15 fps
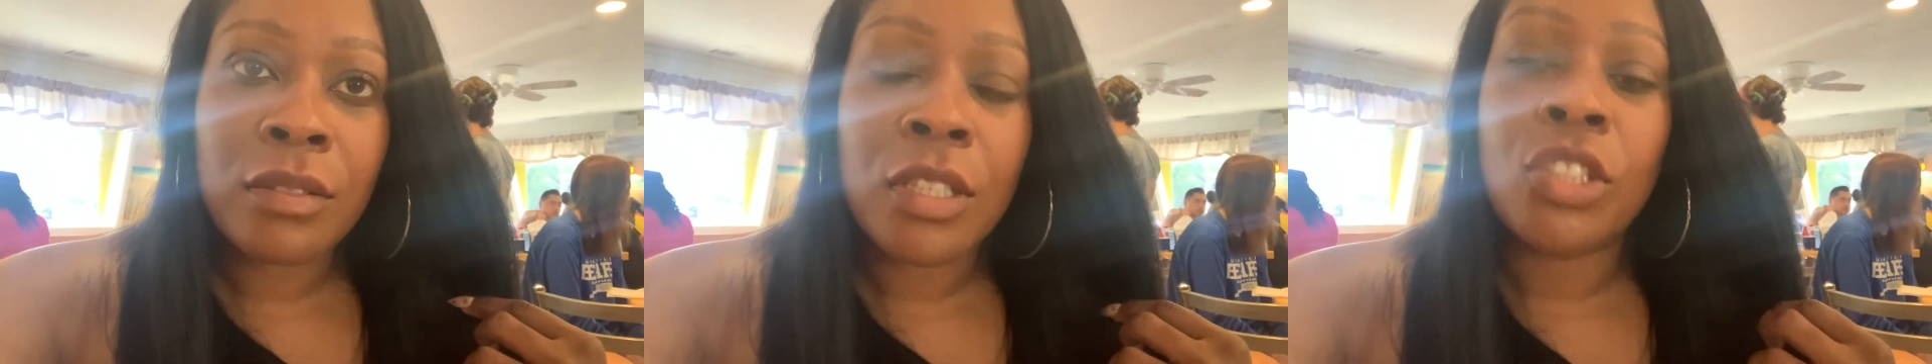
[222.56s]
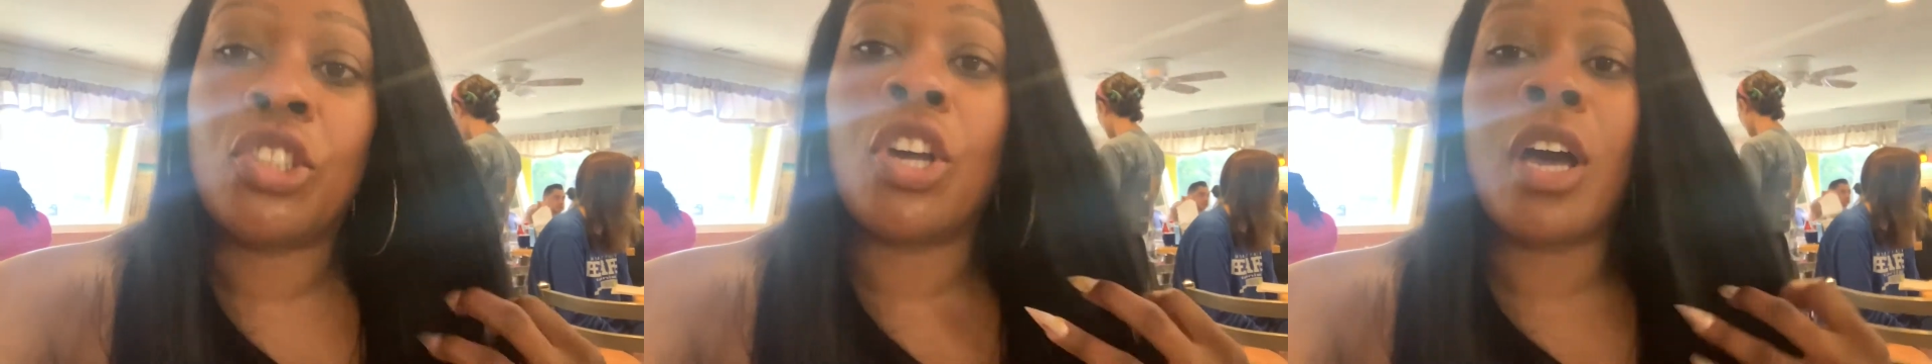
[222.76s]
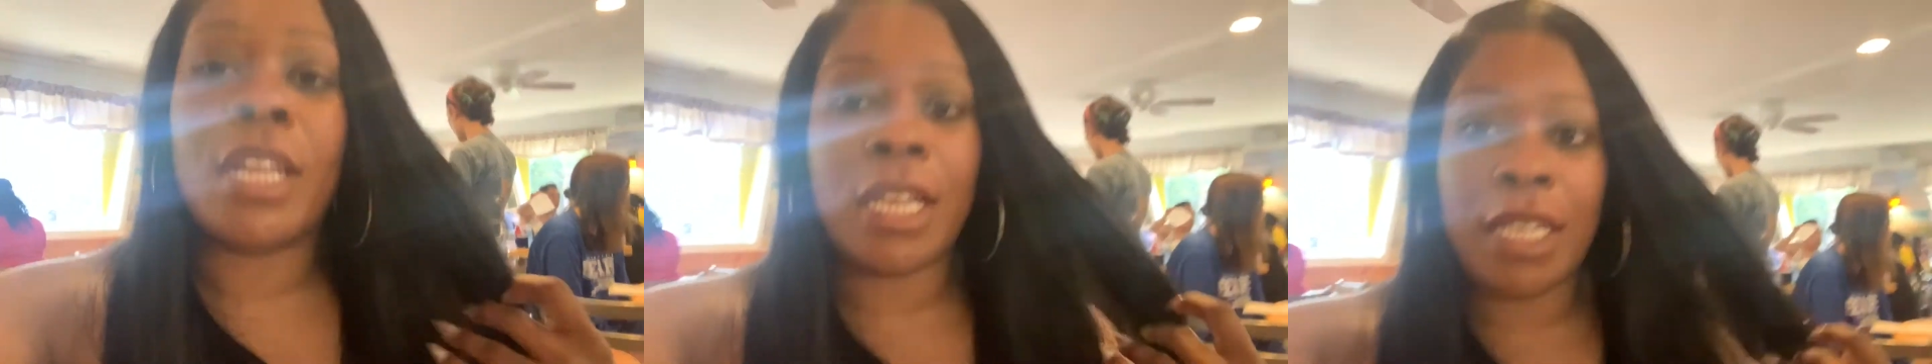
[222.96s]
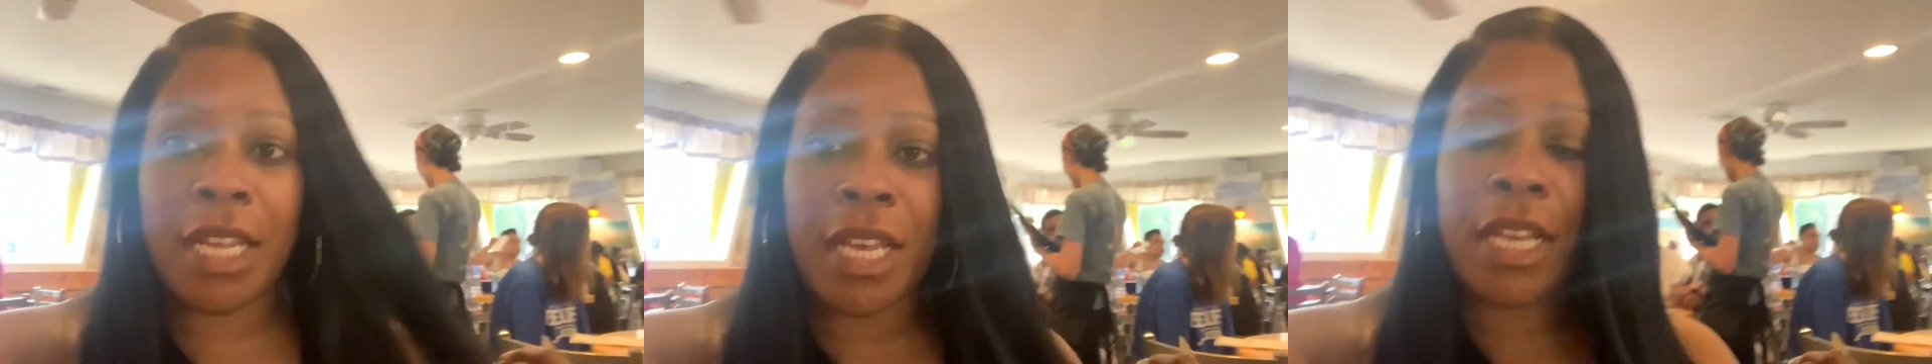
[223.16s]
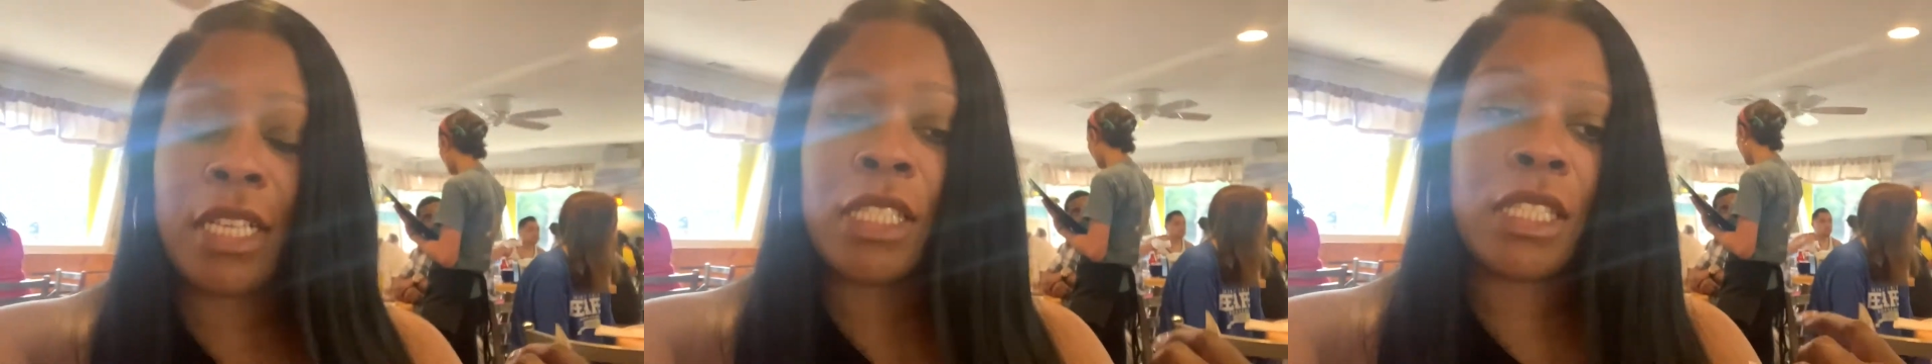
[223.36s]
Johnny D.
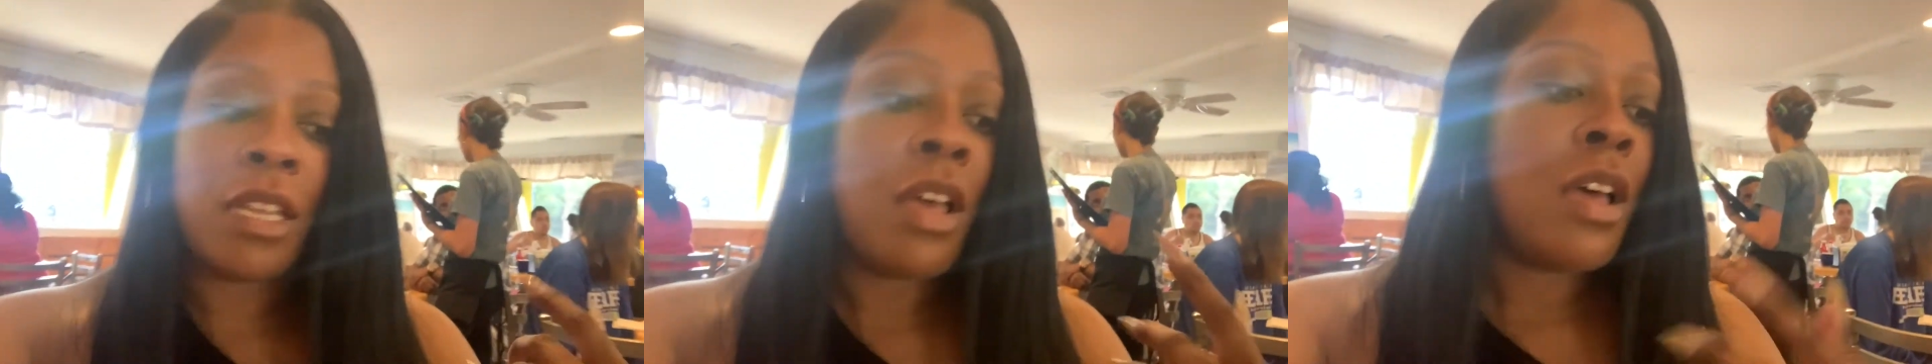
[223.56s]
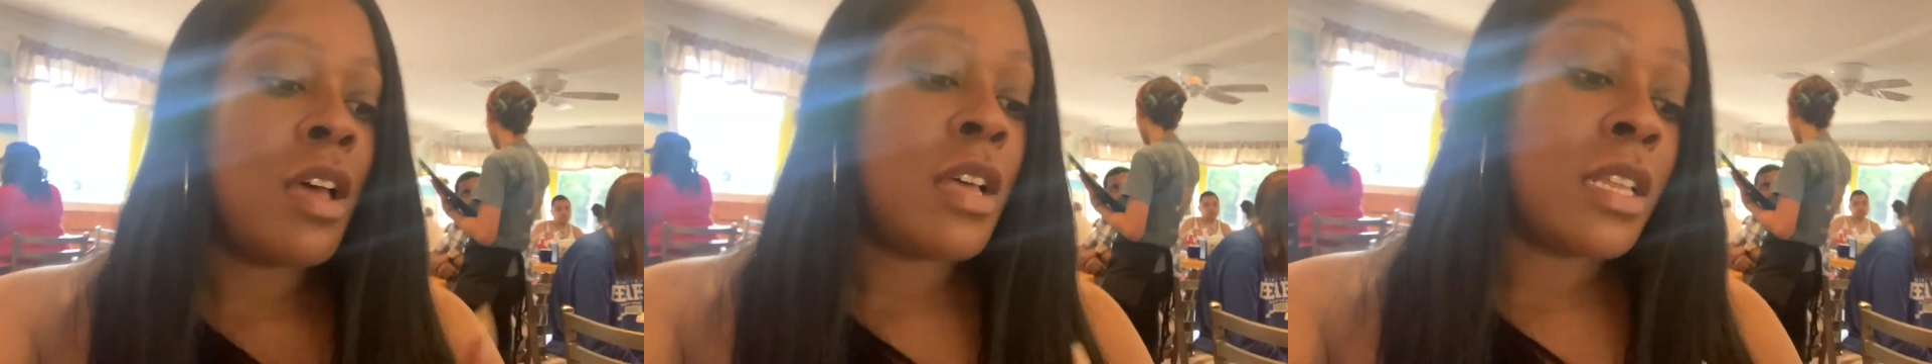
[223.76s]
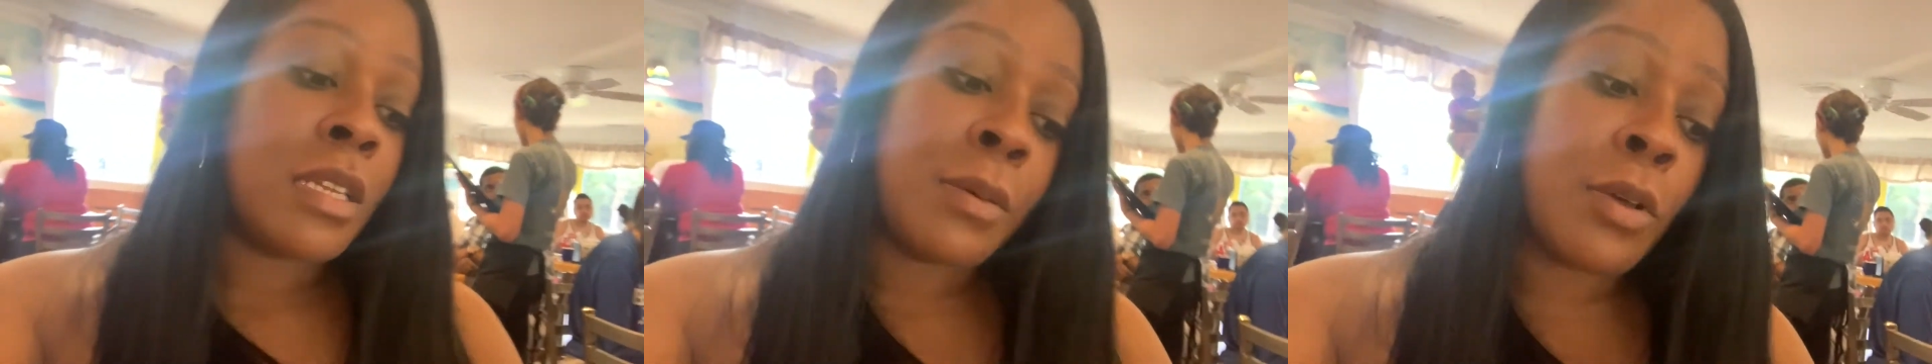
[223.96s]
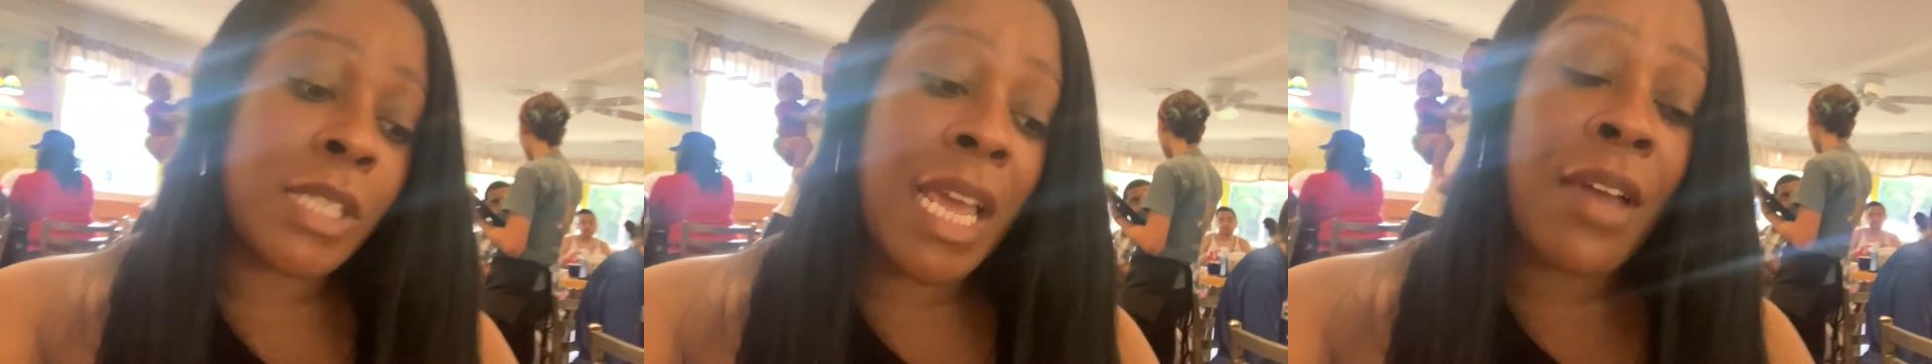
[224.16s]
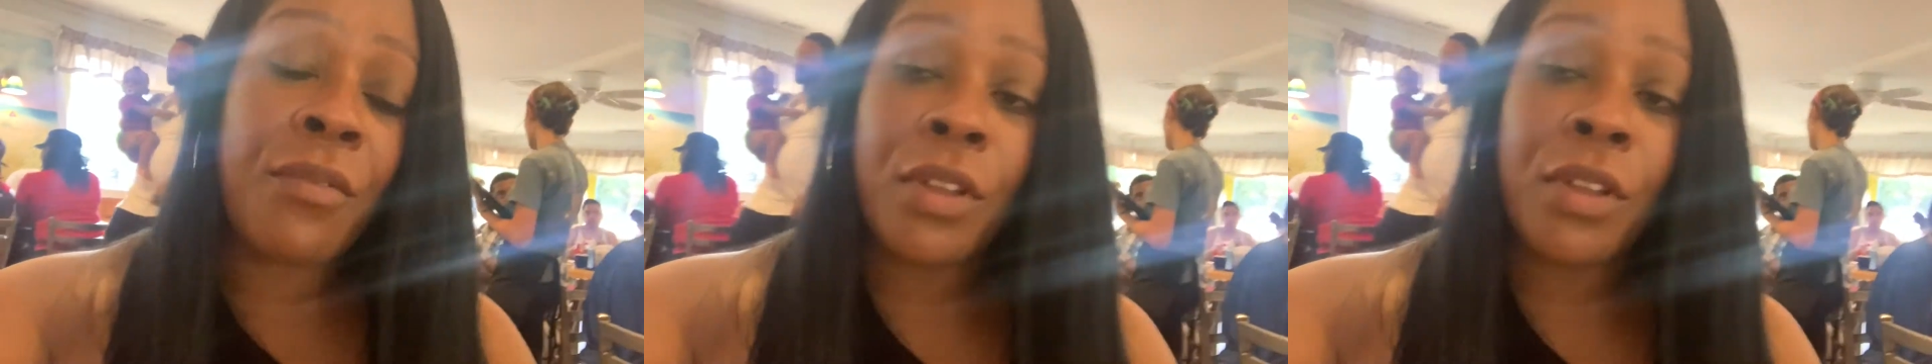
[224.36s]
Supposed to have